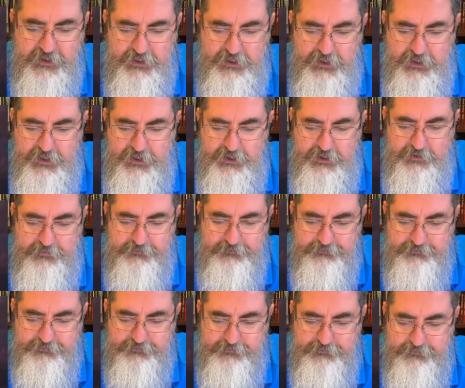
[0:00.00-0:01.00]
So
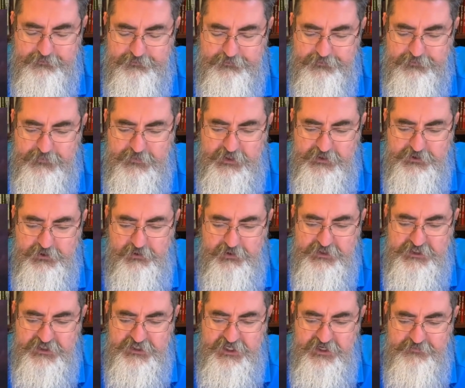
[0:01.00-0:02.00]

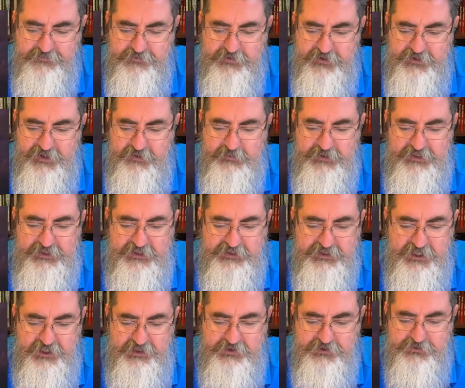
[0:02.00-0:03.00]
it's different. I mean, these
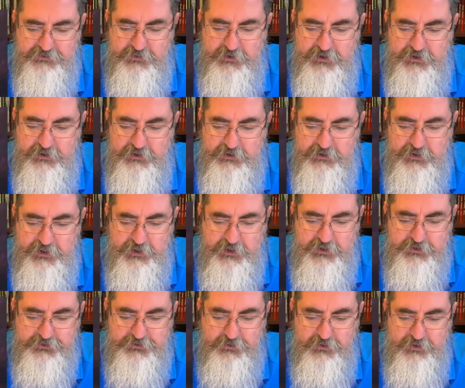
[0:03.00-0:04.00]
others were
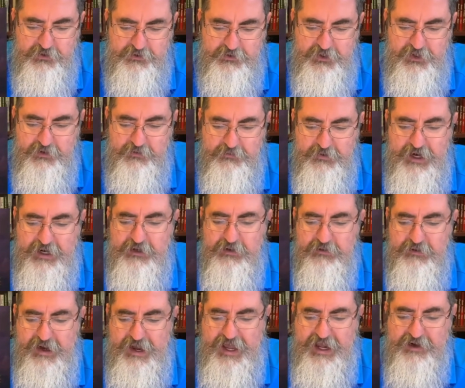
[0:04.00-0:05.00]
sort of,
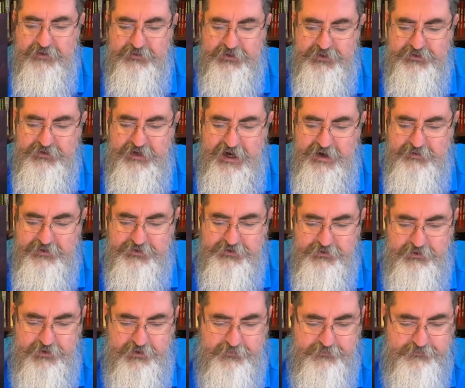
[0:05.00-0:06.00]
described as
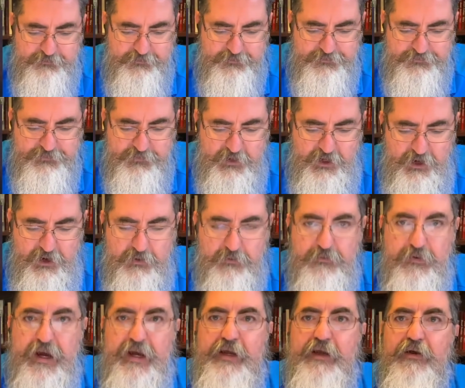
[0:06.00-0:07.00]
sort of
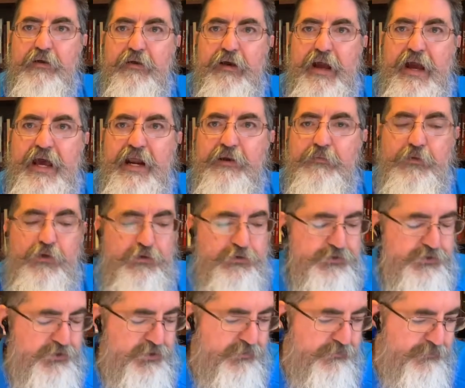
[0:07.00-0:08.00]
regular
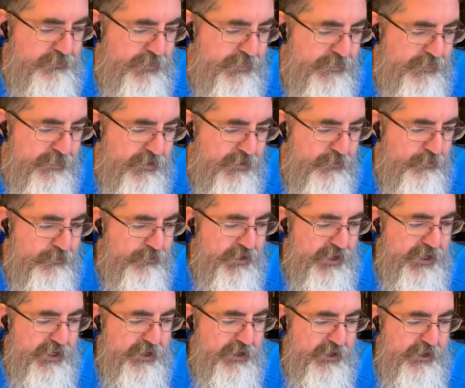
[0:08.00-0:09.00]
animals,
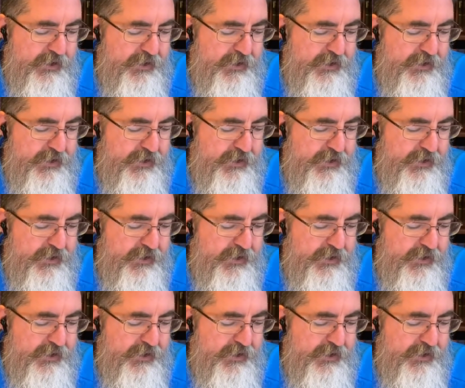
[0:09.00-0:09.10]
but,